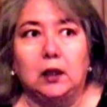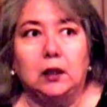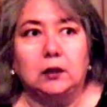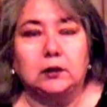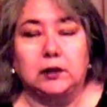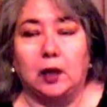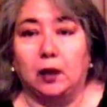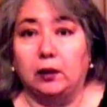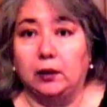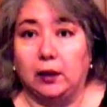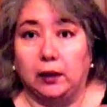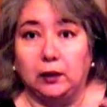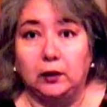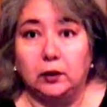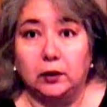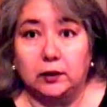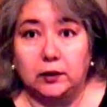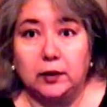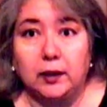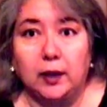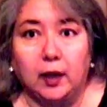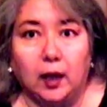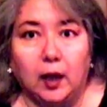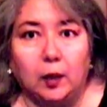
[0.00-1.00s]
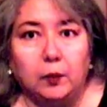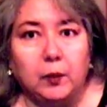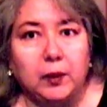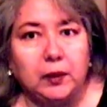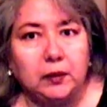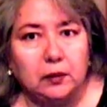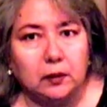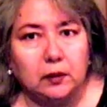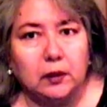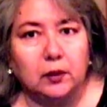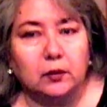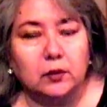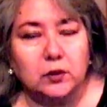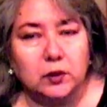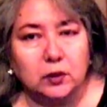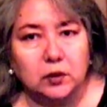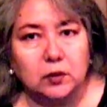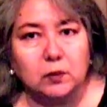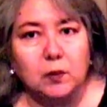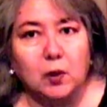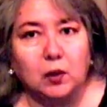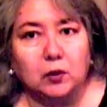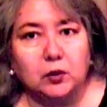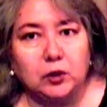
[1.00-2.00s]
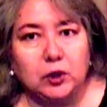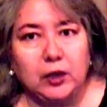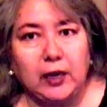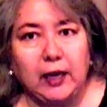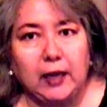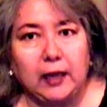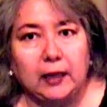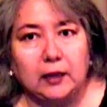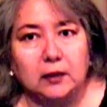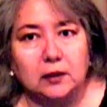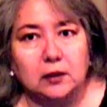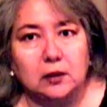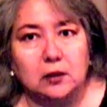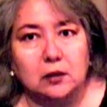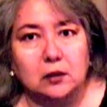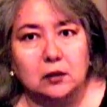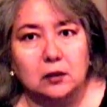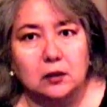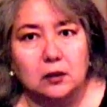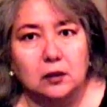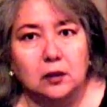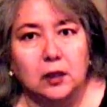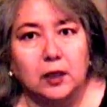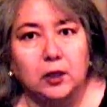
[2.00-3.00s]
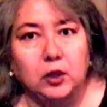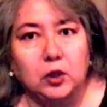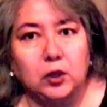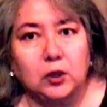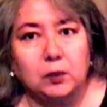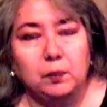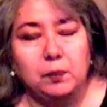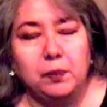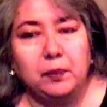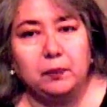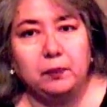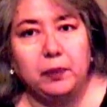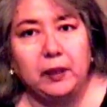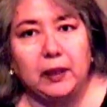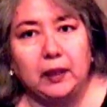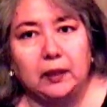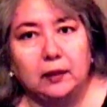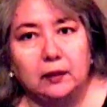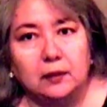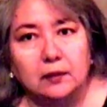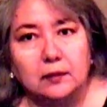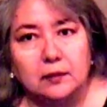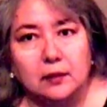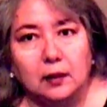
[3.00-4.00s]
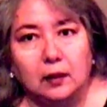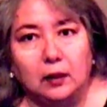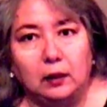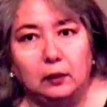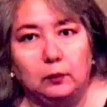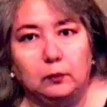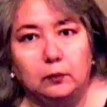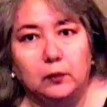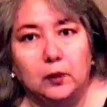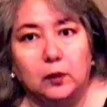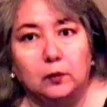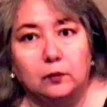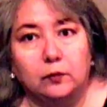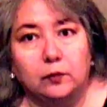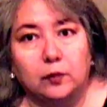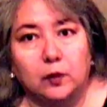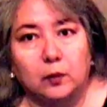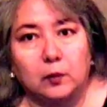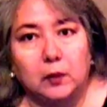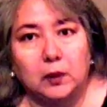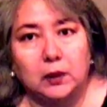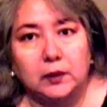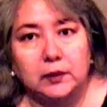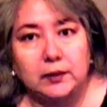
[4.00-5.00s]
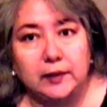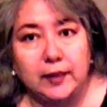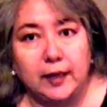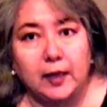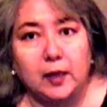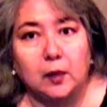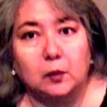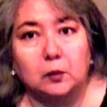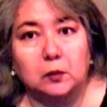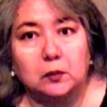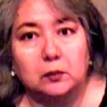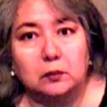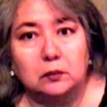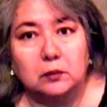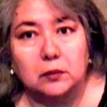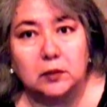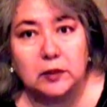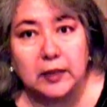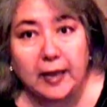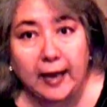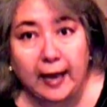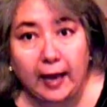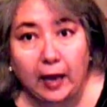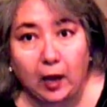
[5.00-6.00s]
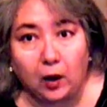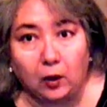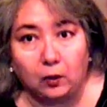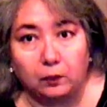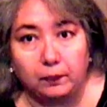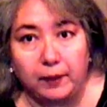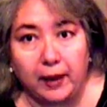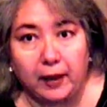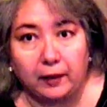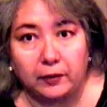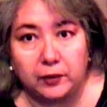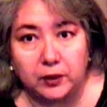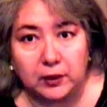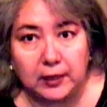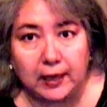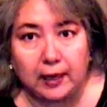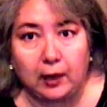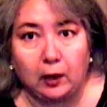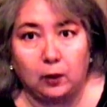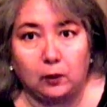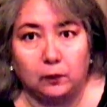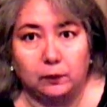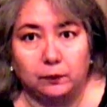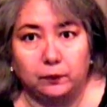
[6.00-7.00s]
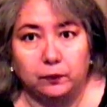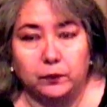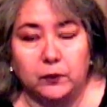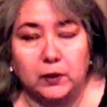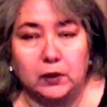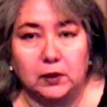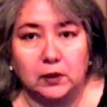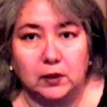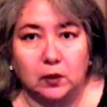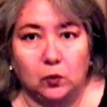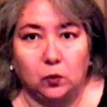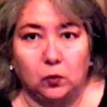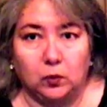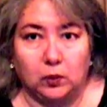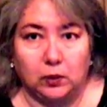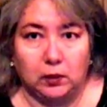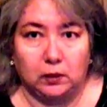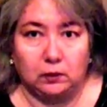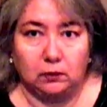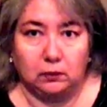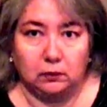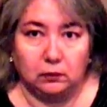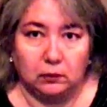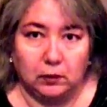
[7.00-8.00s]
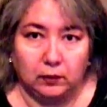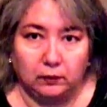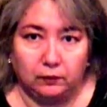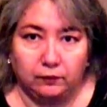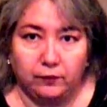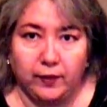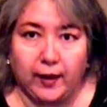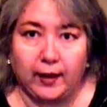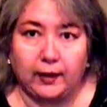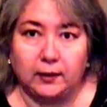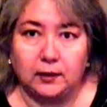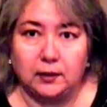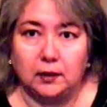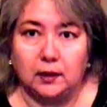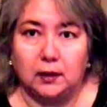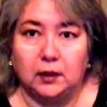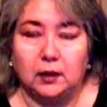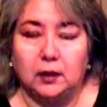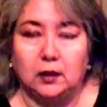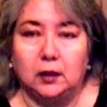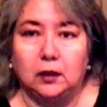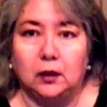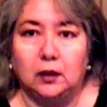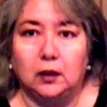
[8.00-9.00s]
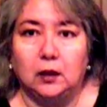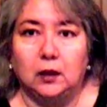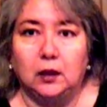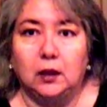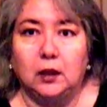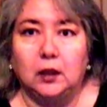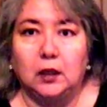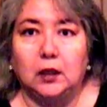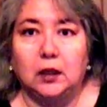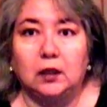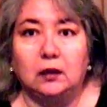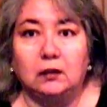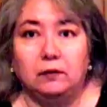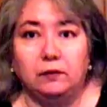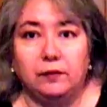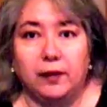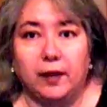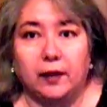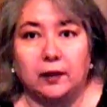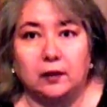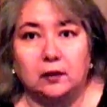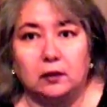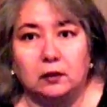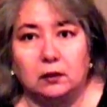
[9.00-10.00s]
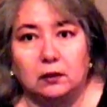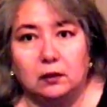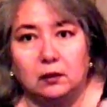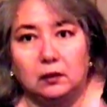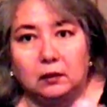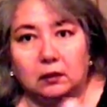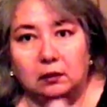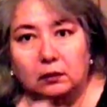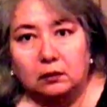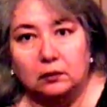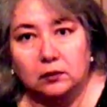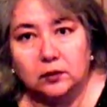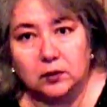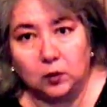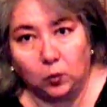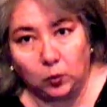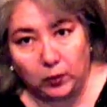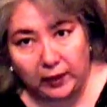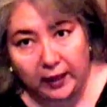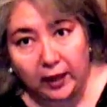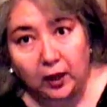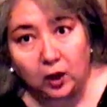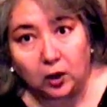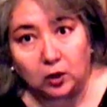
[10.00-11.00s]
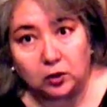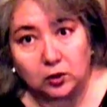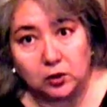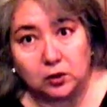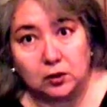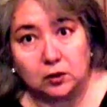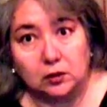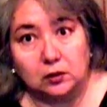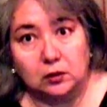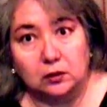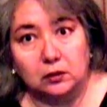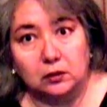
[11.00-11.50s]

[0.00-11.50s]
So I looked it up, and there is a small chance that you can pick this up from a damp towel, bath towel, that someone infected could infect someone else